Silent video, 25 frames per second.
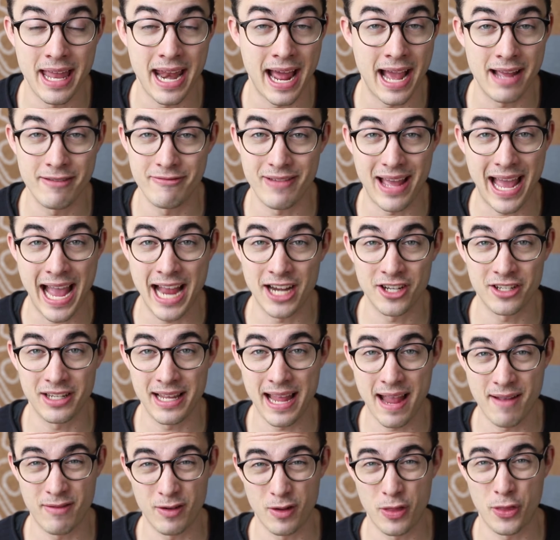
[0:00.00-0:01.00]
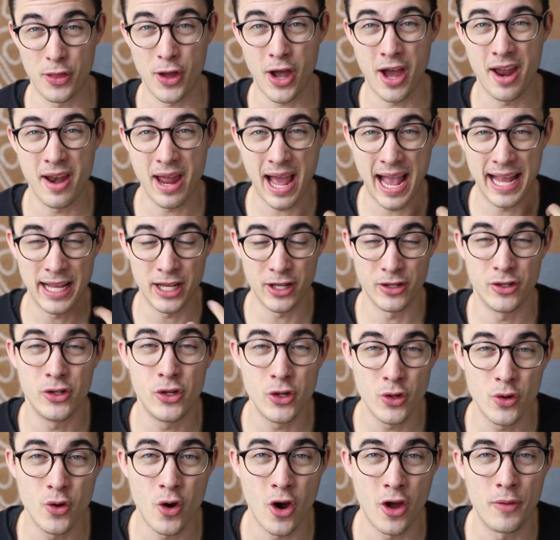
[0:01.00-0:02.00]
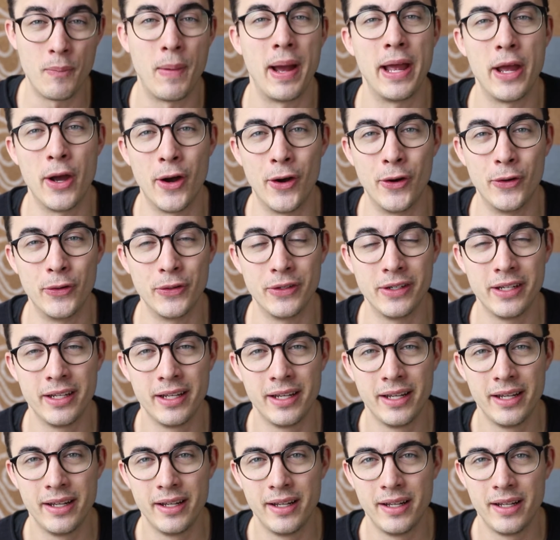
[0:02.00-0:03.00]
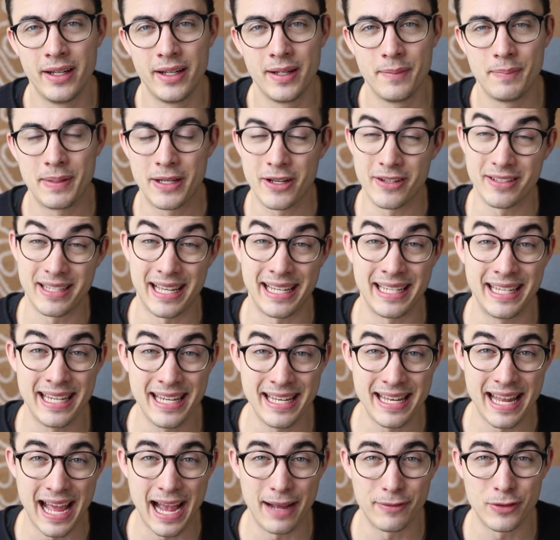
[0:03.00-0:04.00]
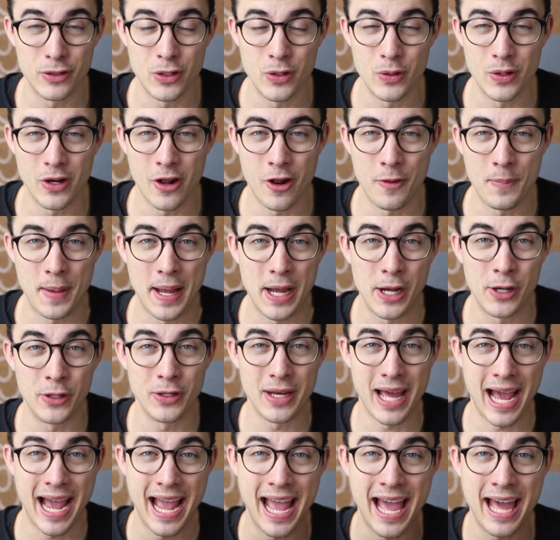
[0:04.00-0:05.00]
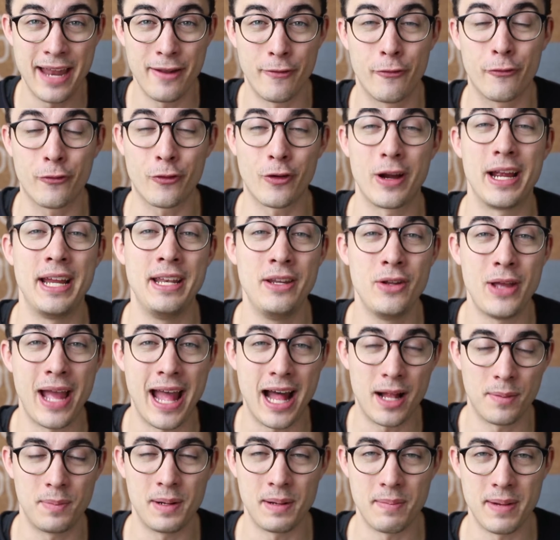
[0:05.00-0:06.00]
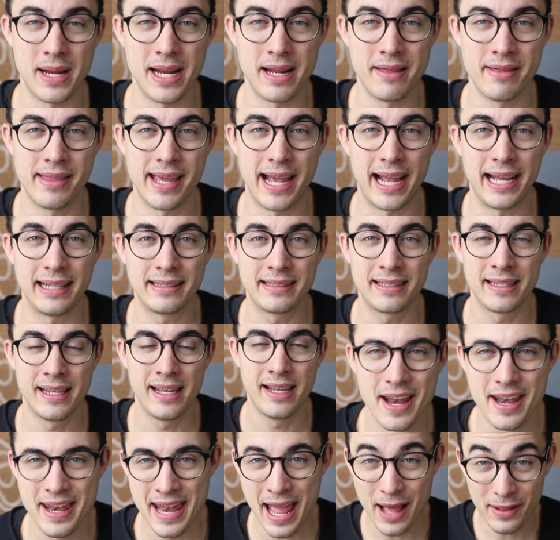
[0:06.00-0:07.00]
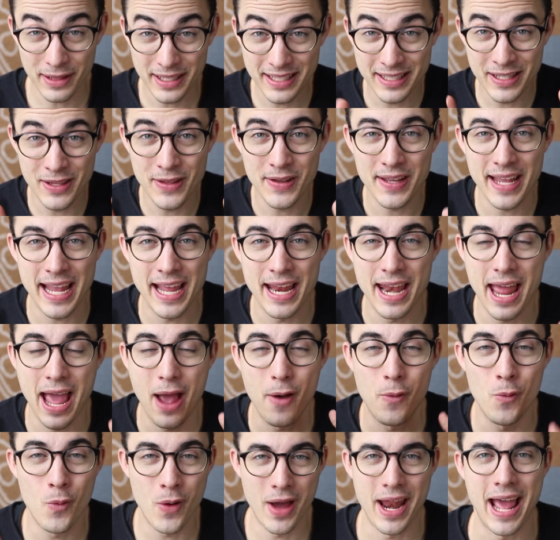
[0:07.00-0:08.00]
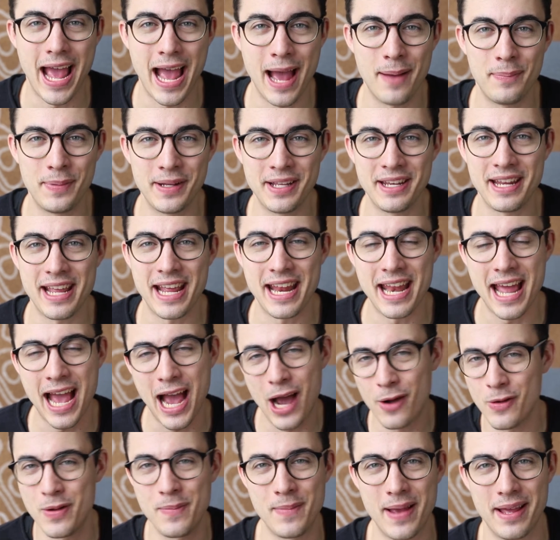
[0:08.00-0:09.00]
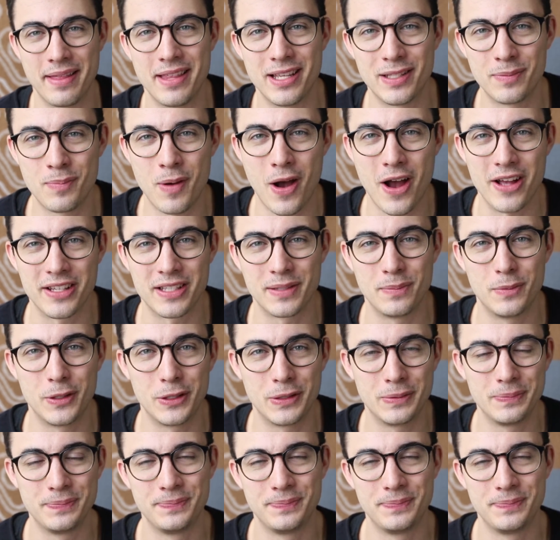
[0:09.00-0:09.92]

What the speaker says: than I've actually ever thought I could do on my own, because I didn't have to do it on my own. I had a friend helping me in that. Now let's look at what happened and how we made this possible.